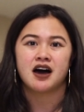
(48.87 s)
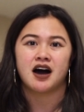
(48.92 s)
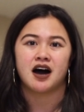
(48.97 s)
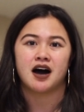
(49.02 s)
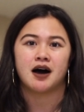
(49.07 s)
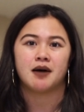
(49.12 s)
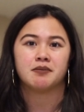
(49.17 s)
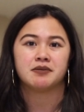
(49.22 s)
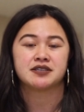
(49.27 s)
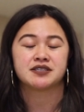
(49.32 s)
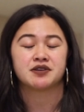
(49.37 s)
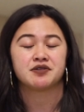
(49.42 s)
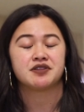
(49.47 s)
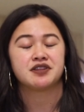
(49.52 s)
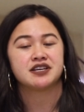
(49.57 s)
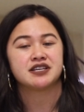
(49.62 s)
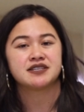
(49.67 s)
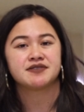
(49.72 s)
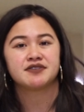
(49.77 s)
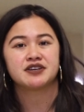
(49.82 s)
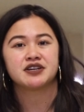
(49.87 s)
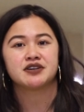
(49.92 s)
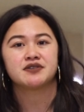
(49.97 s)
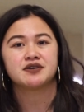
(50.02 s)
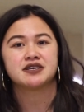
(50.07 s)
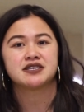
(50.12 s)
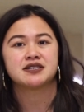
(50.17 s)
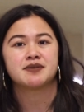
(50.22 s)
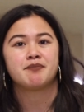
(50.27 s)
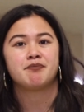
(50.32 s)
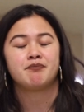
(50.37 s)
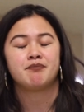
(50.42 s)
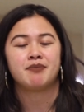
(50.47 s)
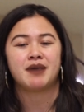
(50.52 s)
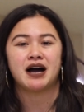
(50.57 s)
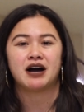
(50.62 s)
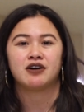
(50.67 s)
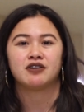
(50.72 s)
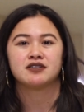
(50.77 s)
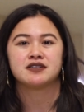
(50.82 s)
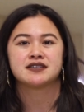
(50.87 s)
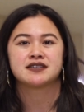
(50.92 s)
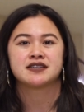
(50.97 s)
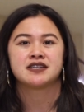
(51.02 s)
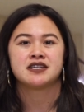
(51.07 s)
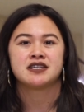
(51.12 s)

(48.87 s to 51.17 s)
Um, so this video is about